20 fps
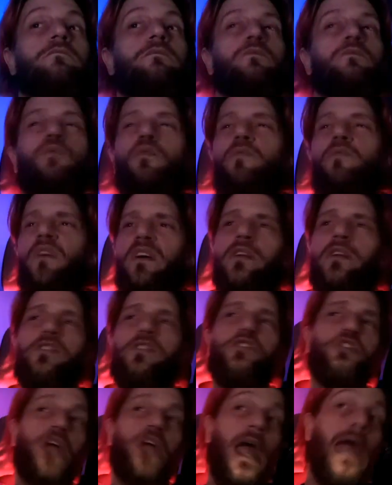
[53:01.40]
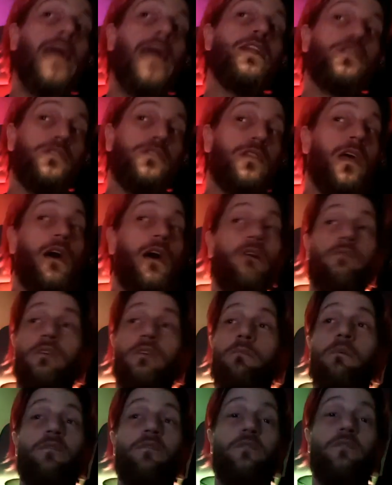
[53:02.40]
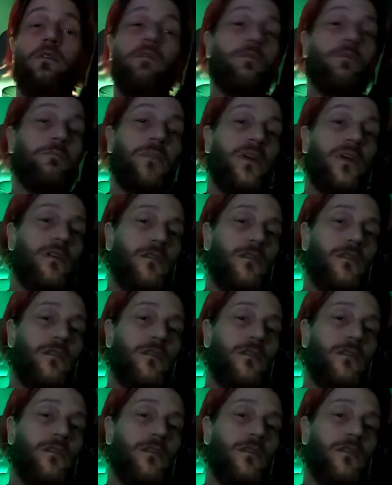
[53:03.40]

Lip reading: if I could change the outcome of it, it would be a